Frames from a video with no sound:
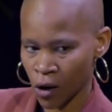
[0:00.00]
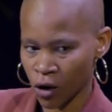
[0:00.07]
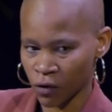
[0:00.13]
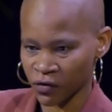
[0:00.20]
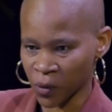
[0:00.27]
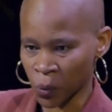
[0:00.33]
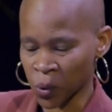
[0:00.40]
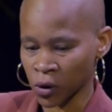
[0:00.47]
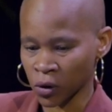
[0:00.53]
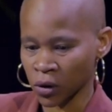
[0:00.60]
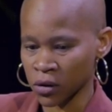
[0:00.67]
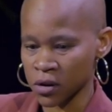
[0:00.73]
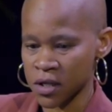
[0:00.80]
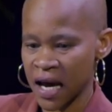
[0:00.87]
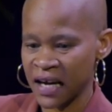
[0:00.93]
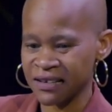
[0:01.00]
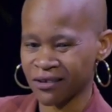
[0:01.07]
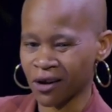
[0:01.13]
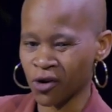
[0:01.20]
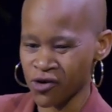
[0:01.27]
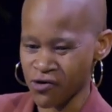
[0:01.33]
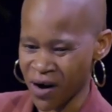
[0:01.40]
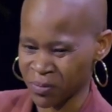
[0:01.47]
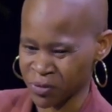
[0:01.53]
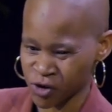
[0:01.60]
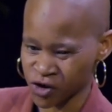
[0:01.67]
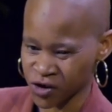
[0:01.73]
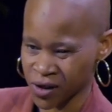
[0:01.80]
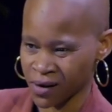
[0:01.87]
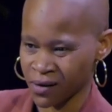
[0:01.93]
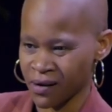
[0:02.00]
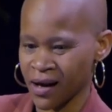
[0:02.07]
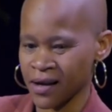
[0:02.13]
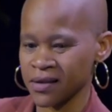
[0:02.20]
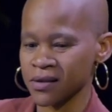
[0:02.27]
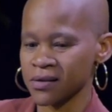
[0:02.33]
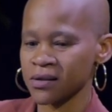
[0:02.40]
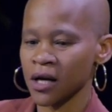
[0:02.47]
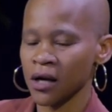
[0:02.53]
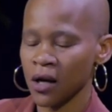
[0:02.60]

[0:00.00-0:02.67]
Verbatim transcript: of the world and the corruption and,